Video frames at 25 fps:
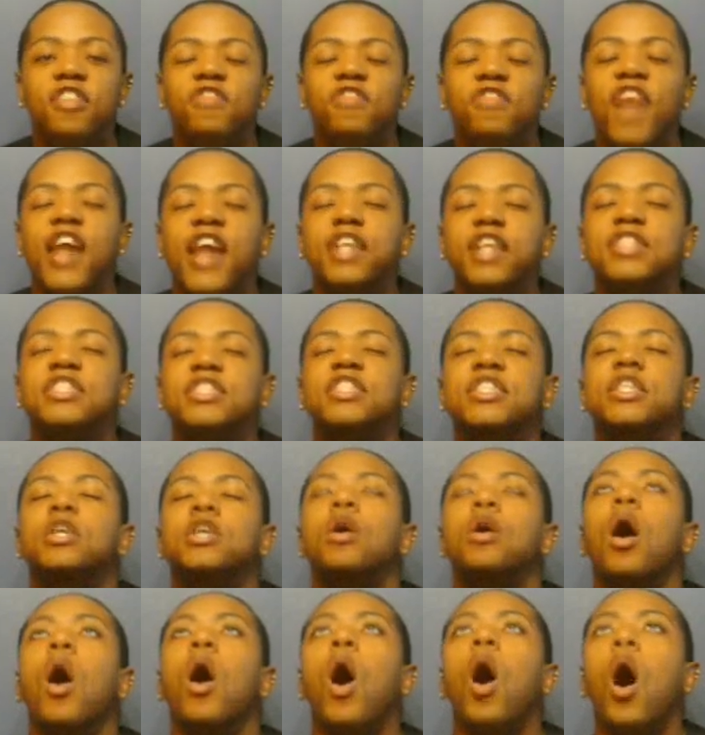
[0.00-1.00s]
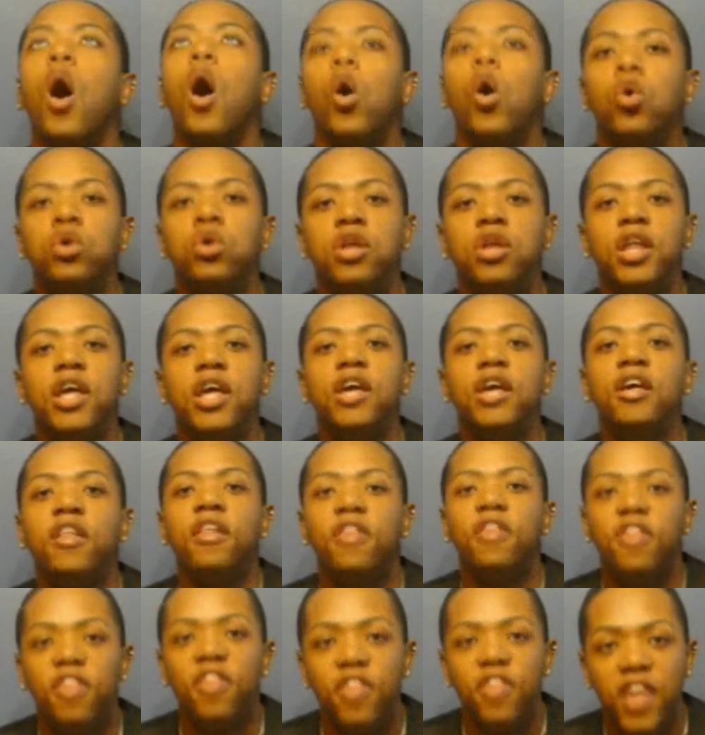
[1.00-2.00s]
That is the
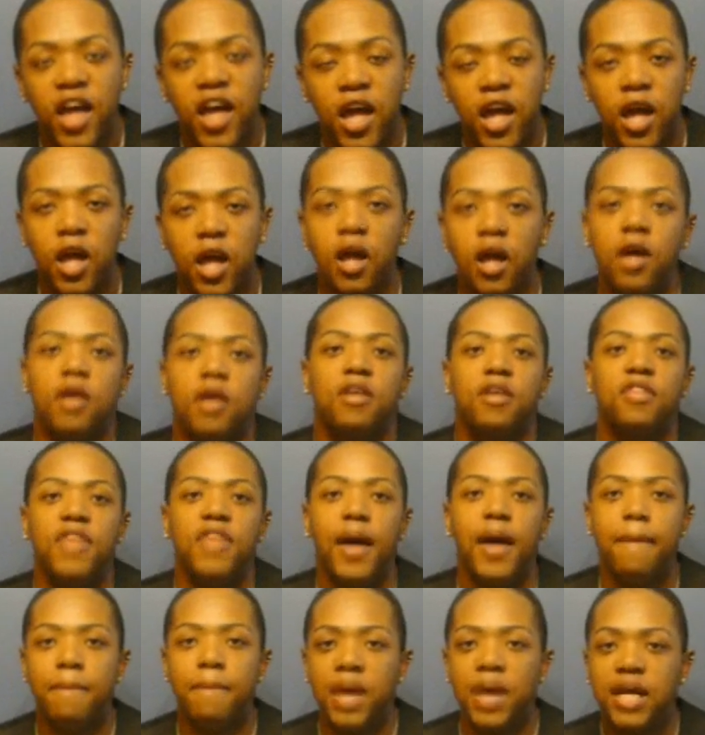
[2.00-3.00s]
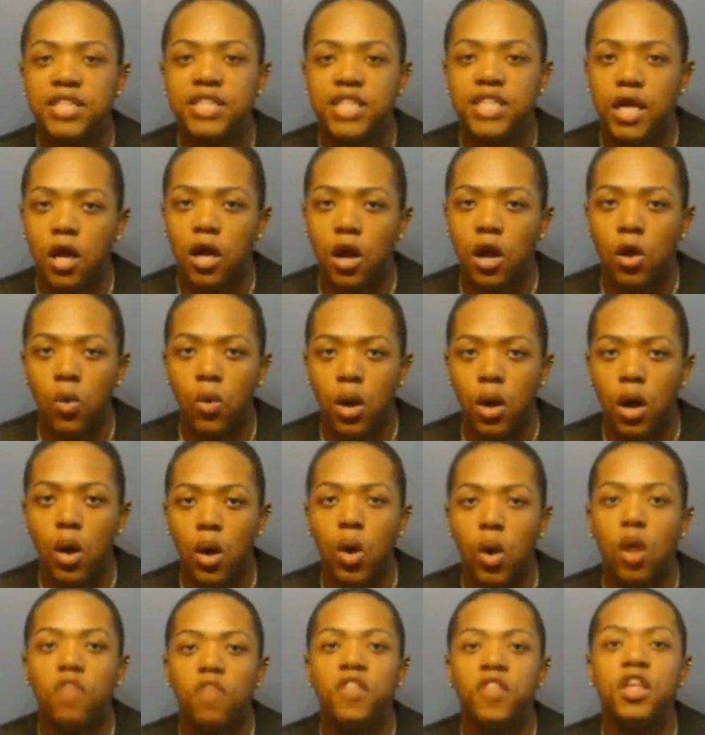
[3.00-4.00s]
only thing that makes hair
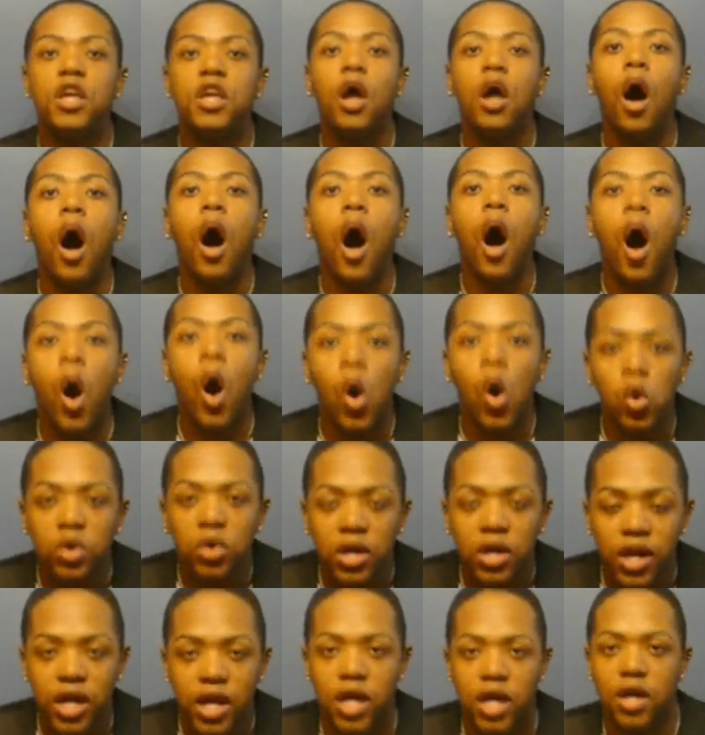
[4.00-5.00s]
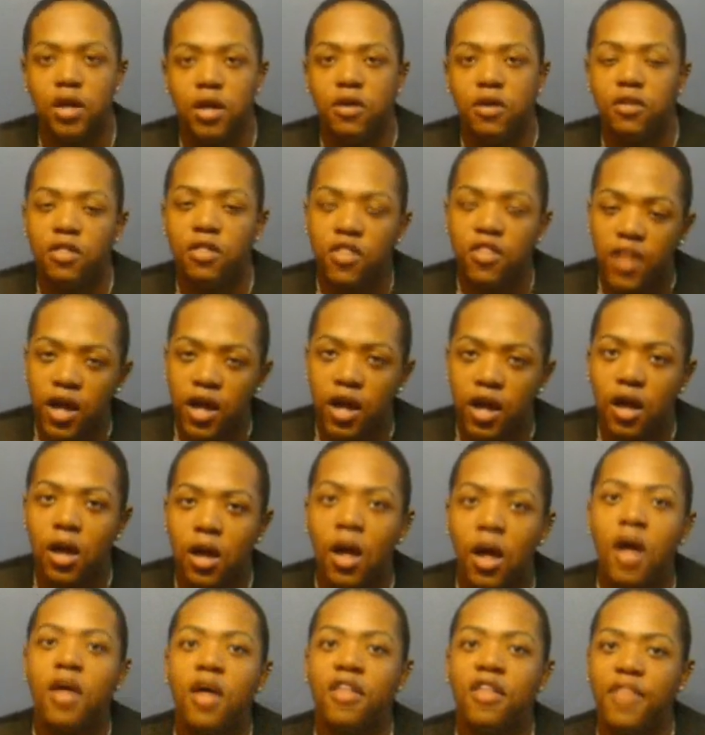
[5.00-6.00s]
grow. The only
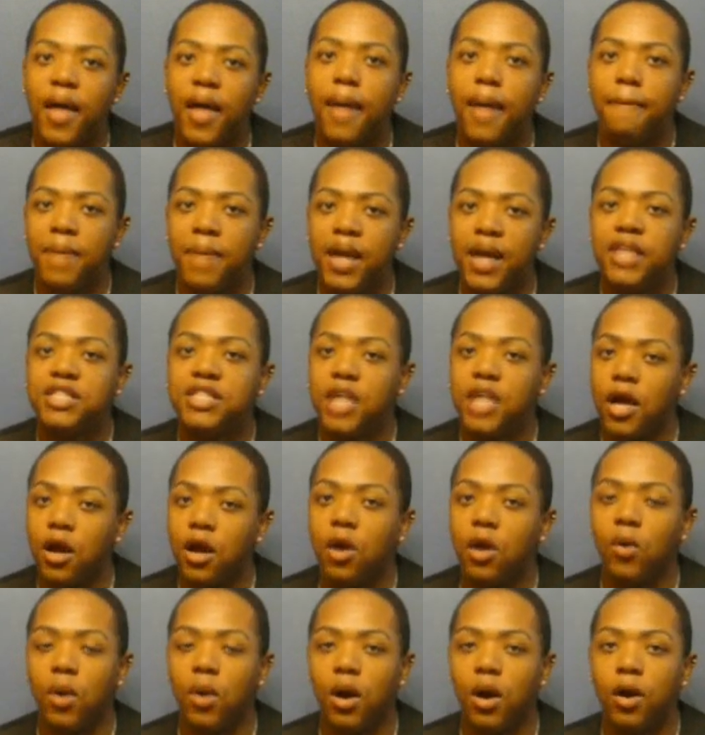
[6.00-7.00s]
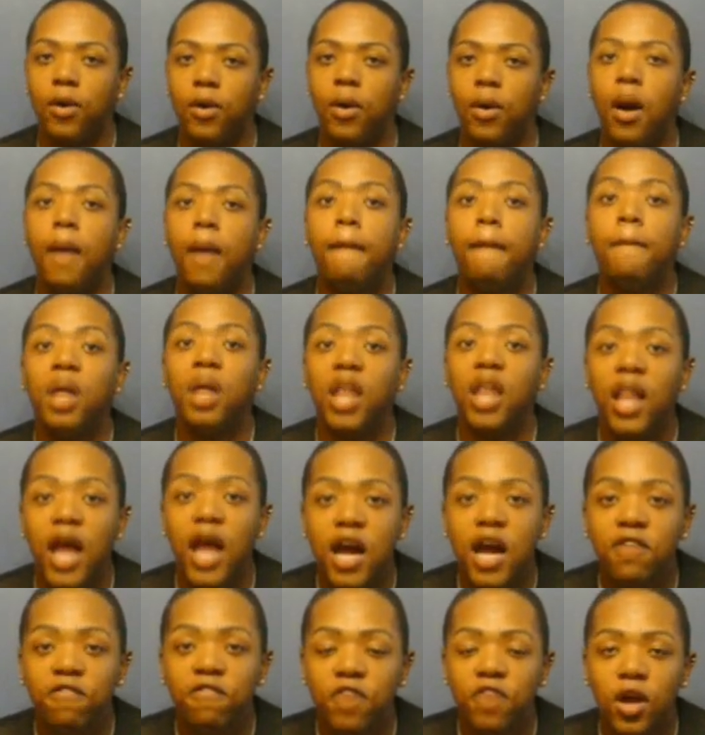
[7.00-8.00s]
thing that makes hair grow.
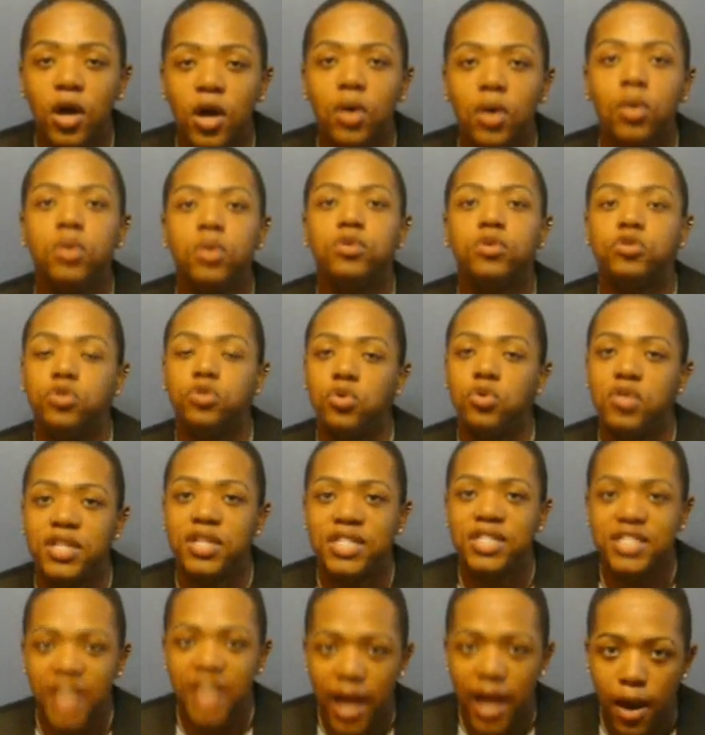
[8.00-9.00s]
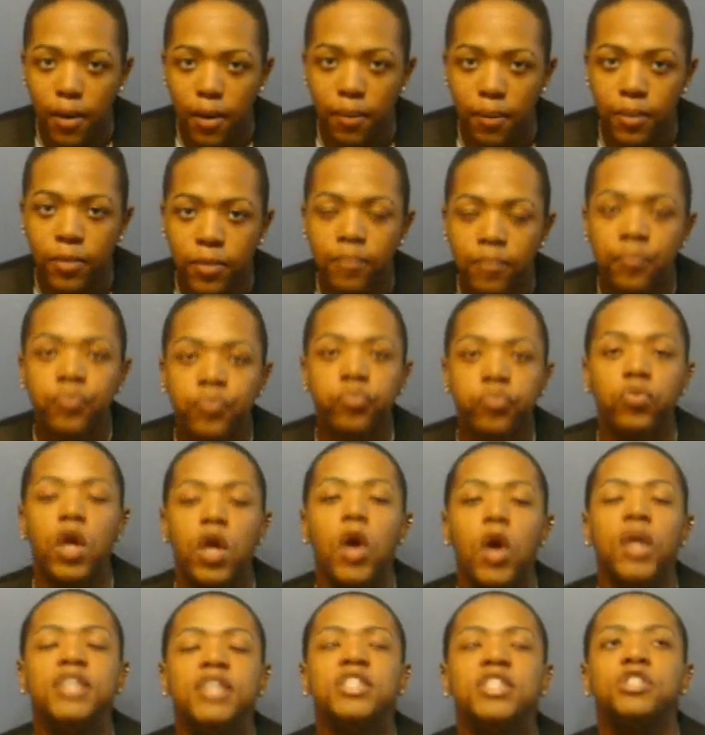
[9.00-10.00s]
Blood flow to the scalp.
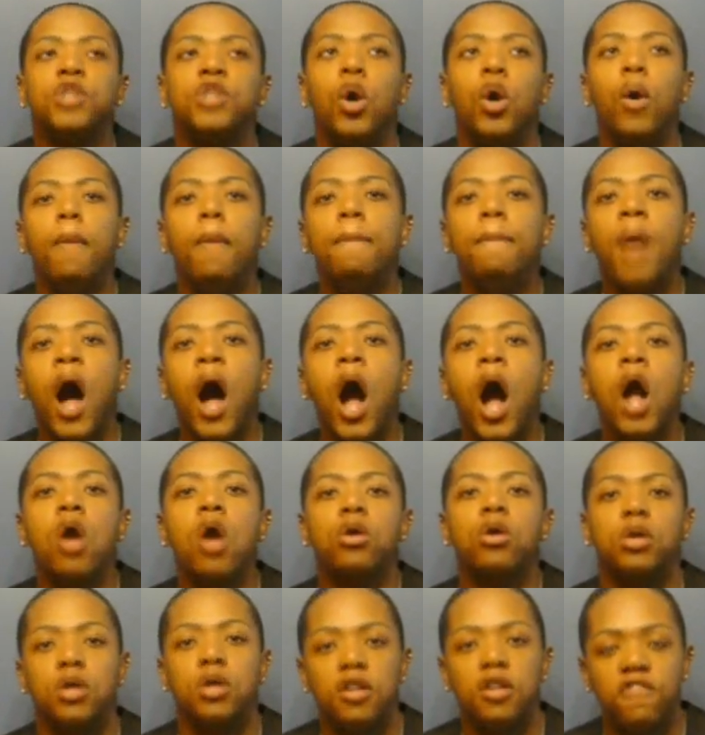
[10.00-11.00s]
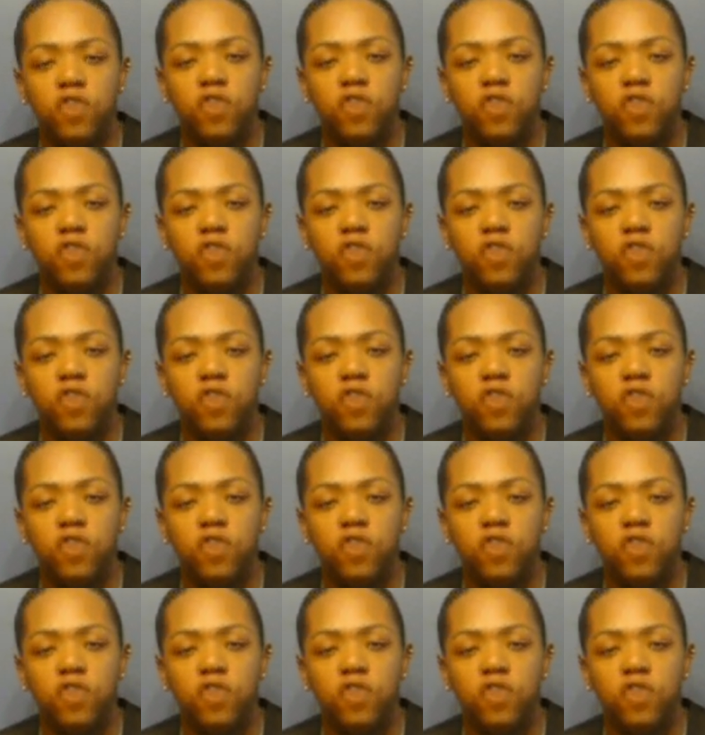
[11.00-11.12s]
There is no part